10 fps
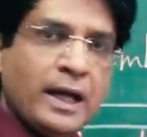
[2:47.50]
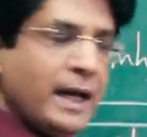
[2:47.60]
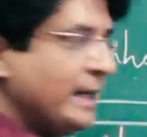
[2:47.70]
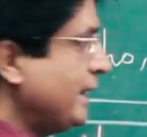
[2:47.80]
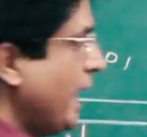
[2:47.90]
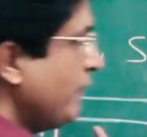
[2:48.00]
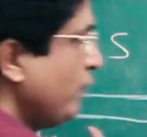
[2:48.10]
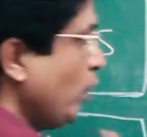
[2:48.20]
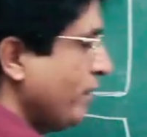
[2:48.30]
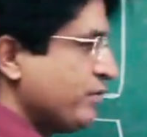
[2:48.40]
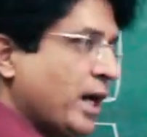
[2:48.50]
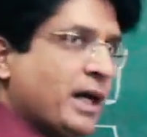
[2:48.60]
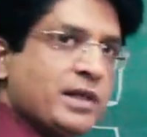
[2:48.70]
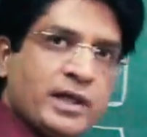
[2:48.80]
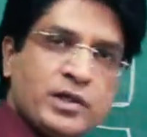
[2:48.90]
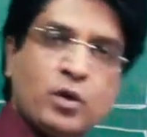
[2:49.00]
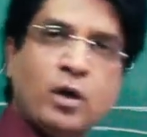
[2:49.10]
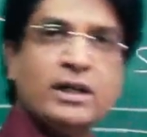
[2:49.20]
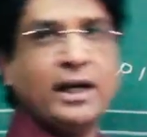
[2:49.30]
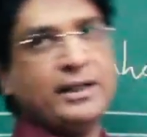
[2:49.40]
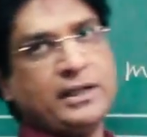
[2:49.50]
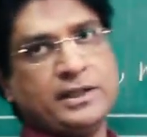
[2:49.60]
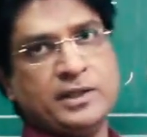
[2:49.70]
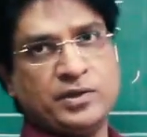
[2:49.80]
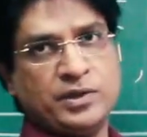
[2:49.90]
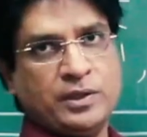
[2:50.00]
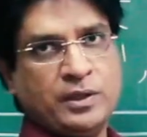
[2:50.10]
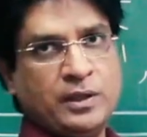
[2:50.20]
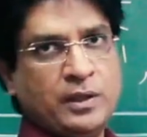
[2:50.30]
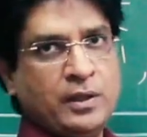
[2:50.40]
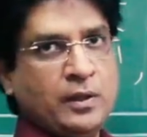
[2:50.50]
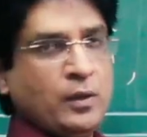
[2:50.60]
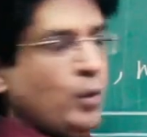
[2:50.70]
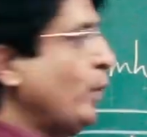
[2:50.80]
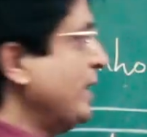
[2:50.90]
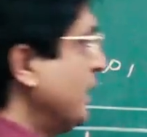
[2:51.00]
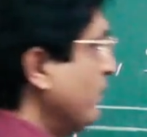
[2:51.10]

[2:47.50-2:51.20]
and that flow of charge is called conductance. When they